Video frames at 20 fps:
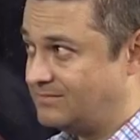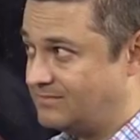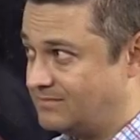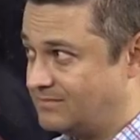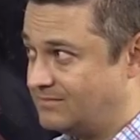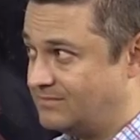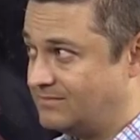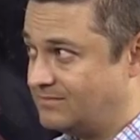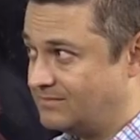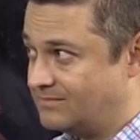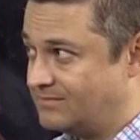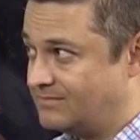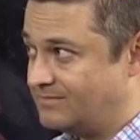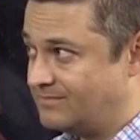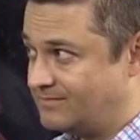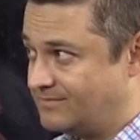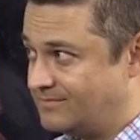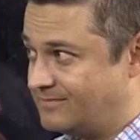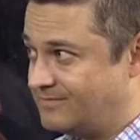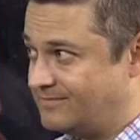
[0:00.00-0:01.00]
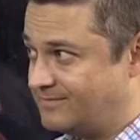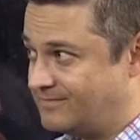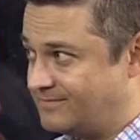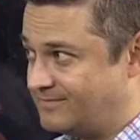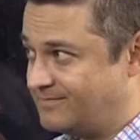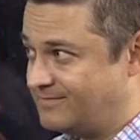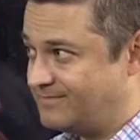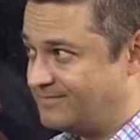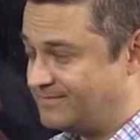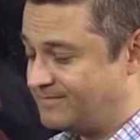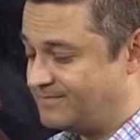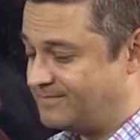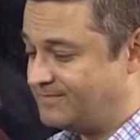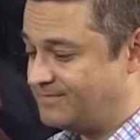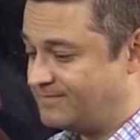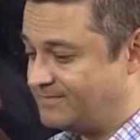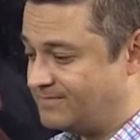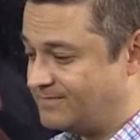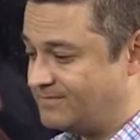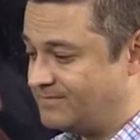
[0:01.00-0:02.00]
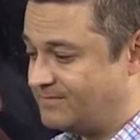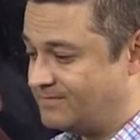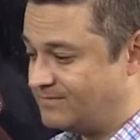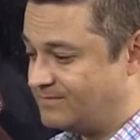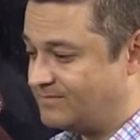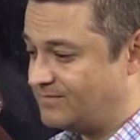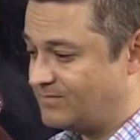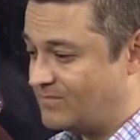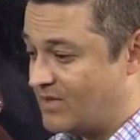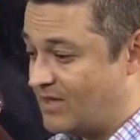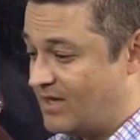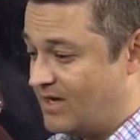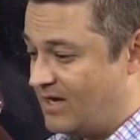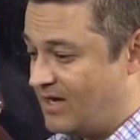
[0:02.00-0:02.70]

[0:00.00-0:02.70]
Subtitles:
No words are spoken by the person on screen.